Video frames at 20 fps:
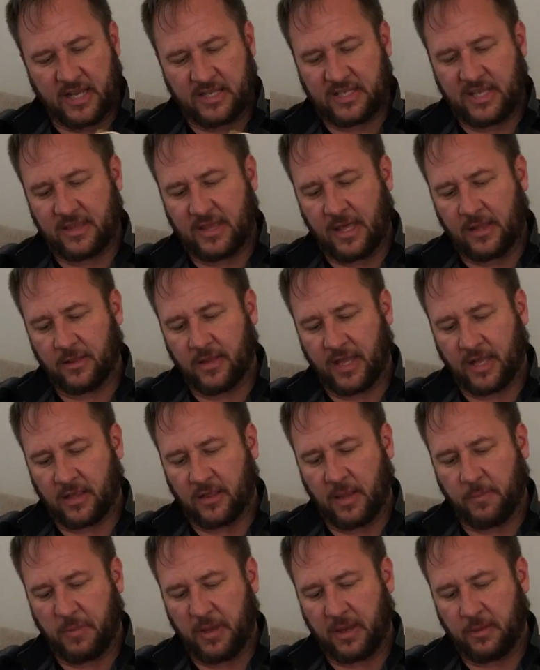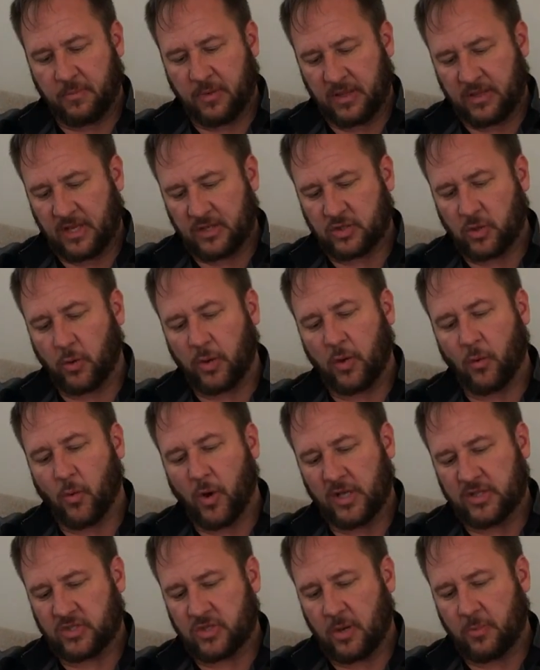I see that lick lipping, but that's only
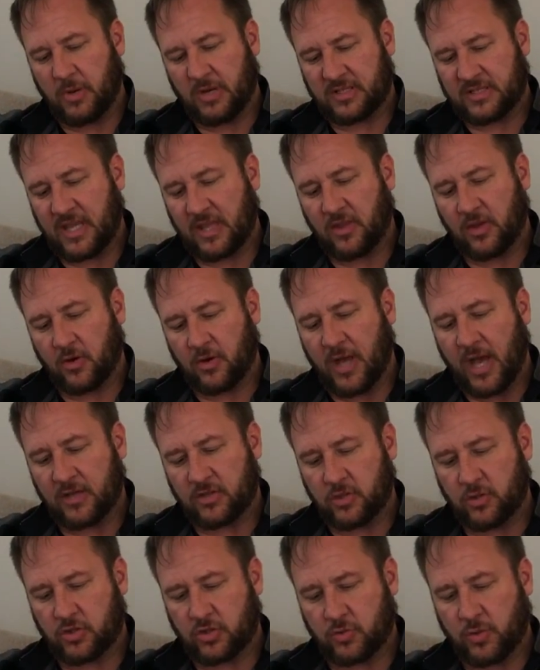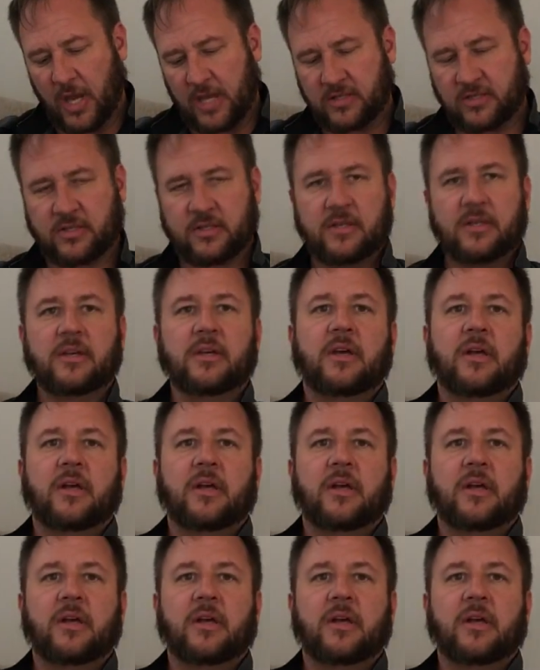one, so I'm going to say that you're not too stressed.